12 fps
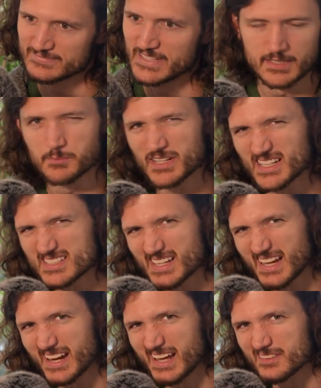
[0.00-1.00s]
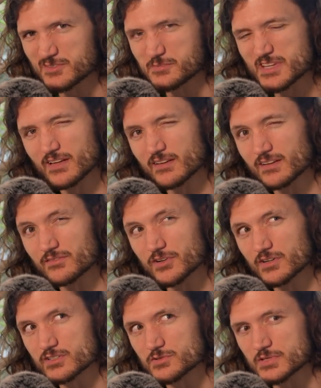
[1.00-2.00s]
it'd be nice to kind of have some
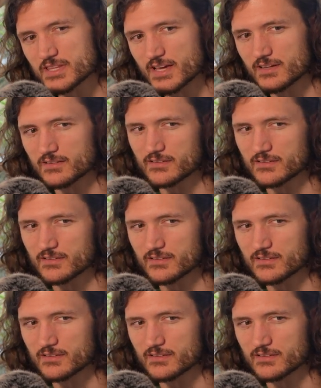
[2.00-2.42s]
teleconverters with that,